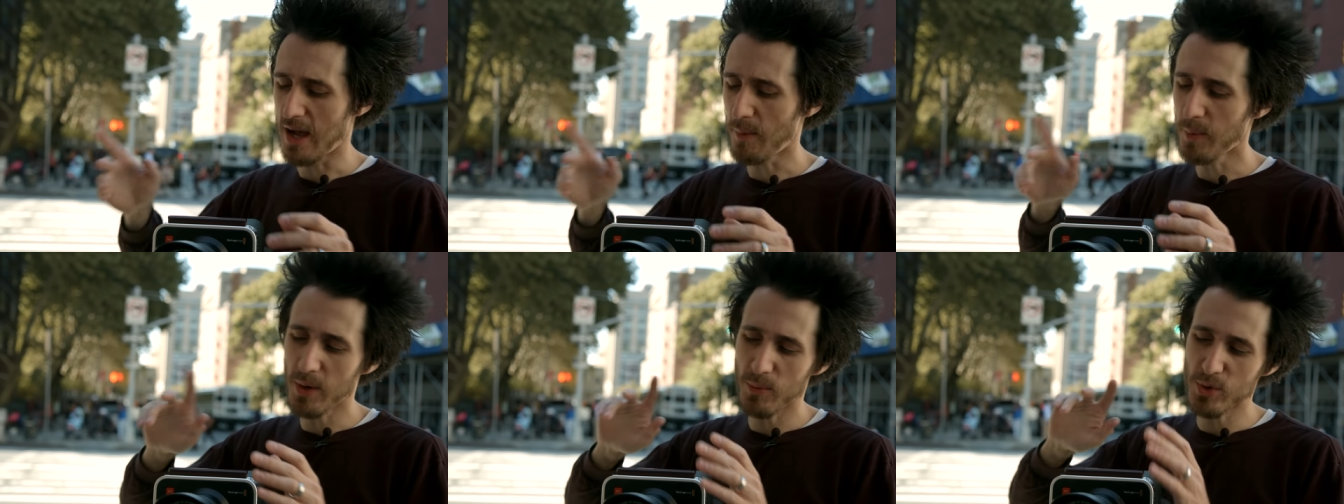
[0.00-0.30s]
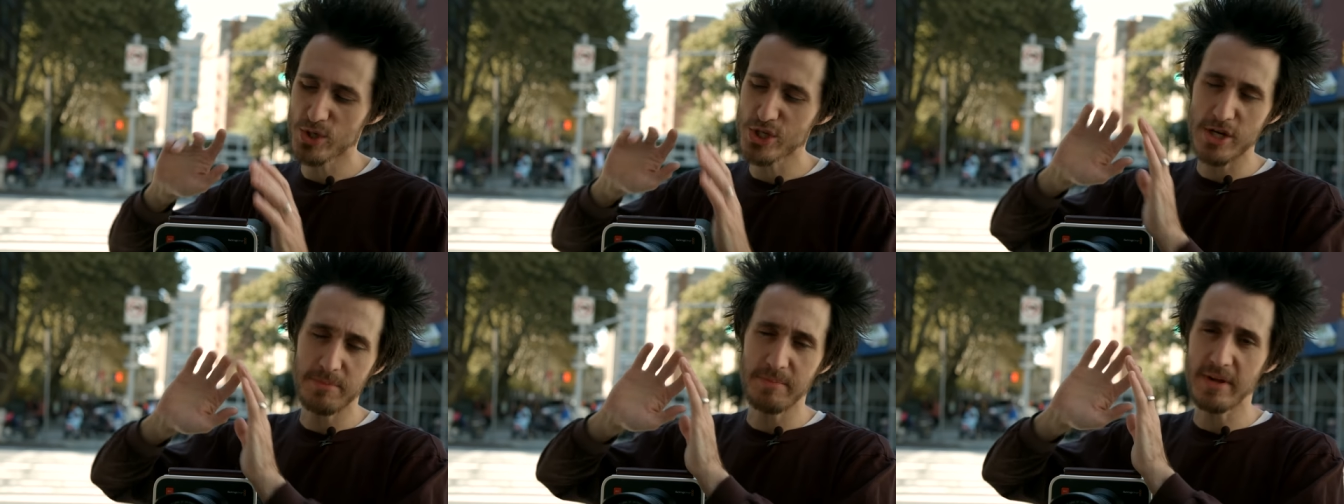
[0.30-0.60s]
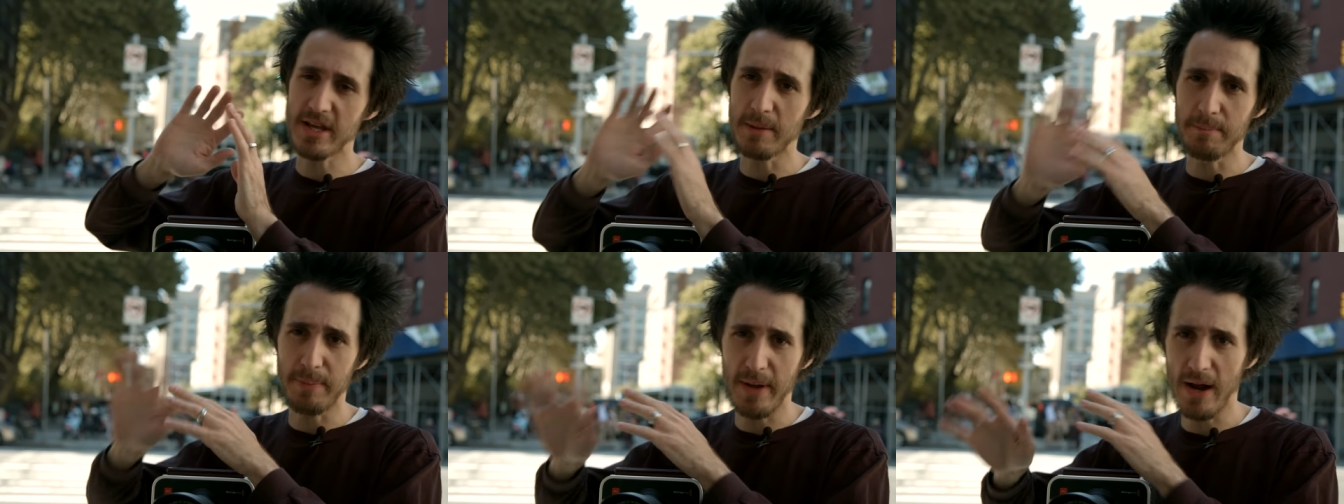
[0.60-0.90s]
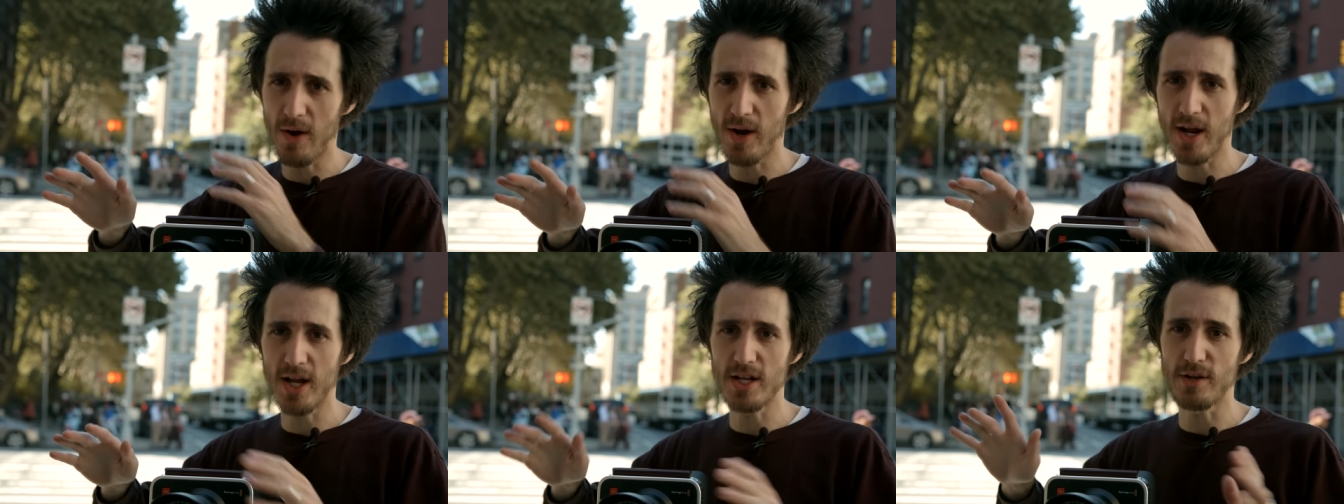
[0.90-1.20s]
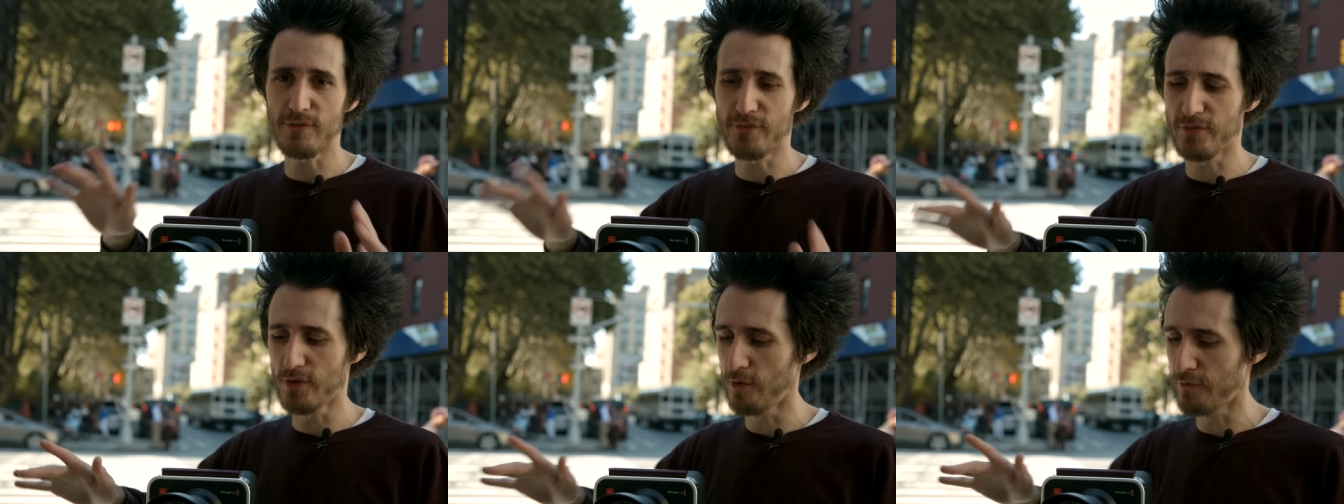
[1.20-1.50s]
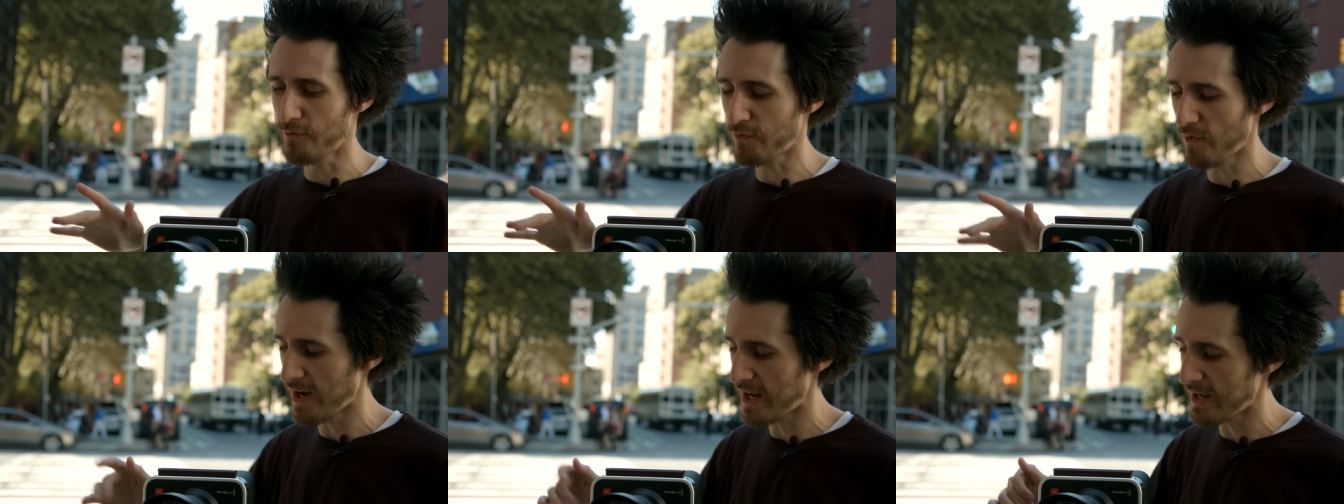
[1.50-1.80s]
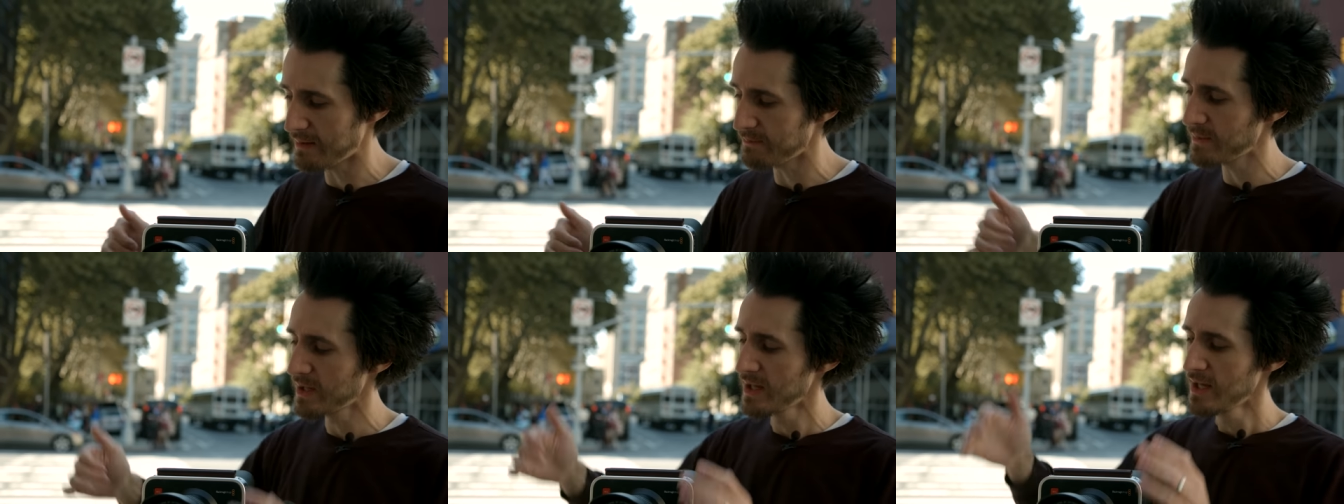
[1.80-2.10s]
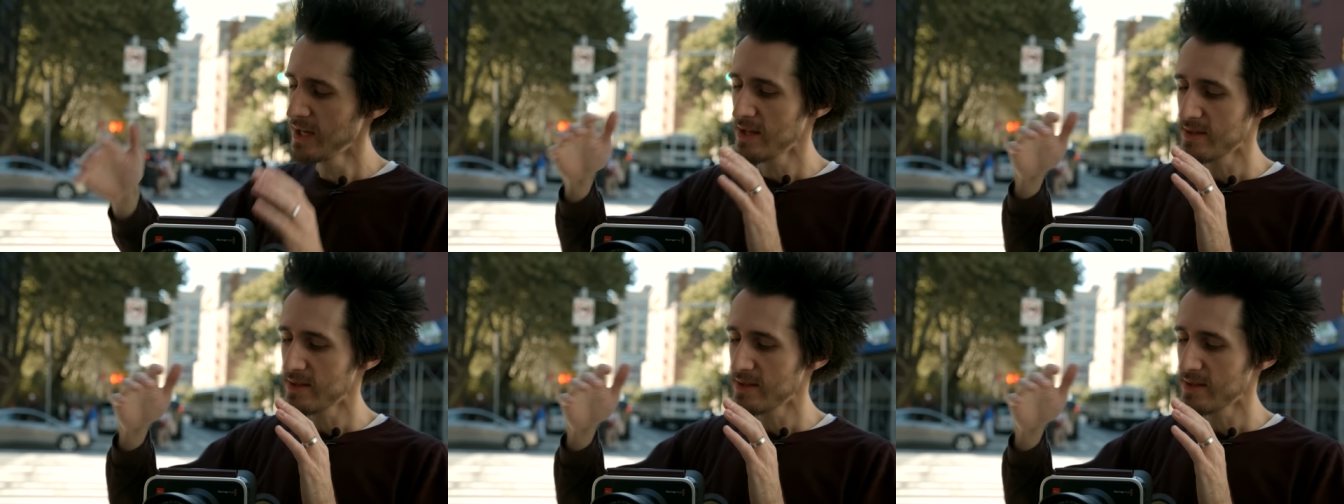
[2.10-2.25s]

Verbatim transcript: We shouldn't be comparing it to full frame.